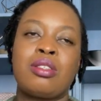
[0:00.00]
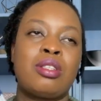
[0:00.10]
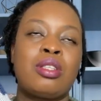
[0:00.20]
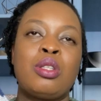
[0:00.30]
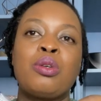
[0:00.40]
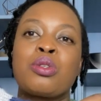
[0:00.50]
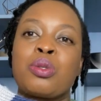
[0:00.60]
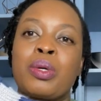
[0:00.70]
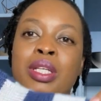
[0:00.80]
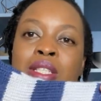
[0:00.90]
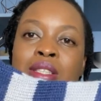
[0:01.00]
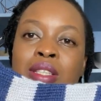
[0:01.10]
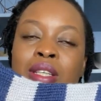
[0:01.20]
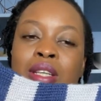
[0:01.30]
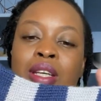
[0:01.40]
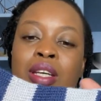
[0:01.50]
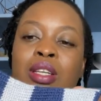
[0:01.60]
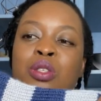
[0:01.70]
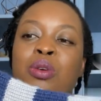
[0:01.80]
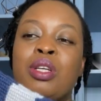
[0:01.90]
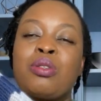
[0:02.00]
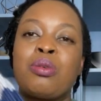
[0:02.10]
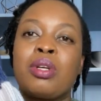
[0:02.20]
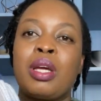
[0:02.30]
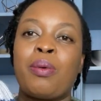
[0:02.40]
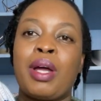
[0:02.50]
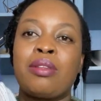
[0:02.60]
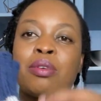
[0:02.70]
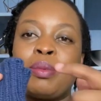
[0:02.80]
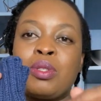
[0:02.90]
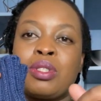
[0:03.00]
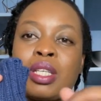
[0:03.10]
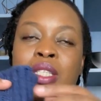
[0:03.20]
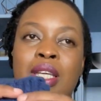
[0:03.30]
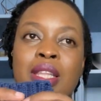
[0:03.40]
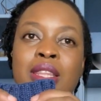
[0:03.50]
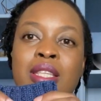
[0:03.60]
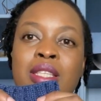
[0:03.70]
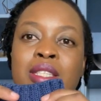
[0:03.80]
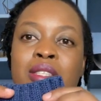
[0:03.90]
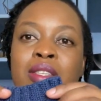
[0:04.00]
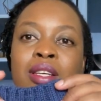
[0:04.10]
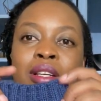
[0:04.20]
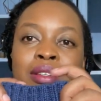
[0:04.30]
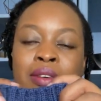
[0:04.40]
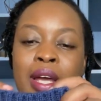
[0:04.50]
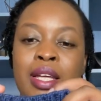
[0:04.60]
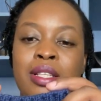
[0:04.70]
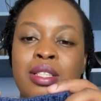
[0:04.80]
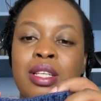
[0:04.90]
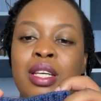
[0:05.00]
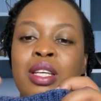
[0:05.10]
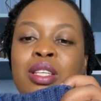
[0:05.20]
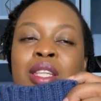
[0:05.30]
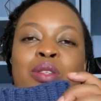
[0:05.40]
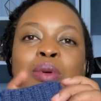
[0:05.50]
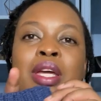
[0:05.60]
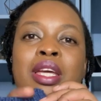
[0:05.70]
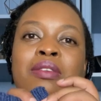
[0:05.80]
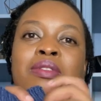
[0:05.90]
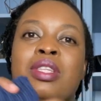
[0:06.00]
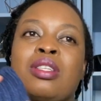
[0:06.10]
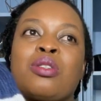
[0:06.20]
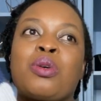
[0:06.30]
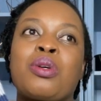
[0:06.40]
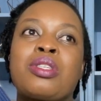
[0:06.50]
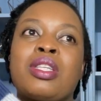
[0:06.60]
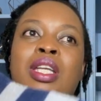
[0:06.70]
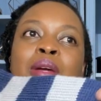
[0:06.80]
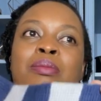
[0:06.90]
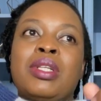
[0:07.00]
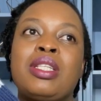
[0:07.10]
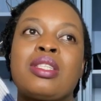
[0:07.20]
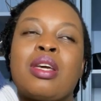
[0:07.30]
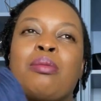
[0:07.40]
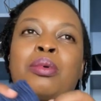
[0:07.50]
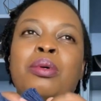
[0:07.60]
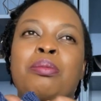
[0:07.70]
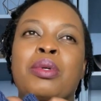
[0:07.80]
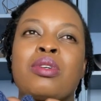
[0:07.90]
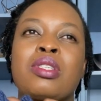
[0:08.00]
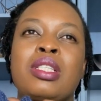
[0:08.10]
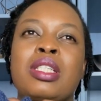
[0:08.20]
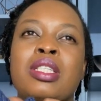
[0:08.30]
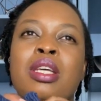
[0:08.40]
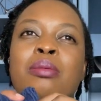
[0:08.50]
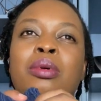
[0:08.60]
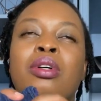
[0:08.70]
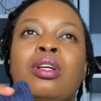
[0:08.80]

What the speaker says: look so easy. So it took a while for me to just get this right. That's why I gave the socks the name Lisebo, because Lisebo,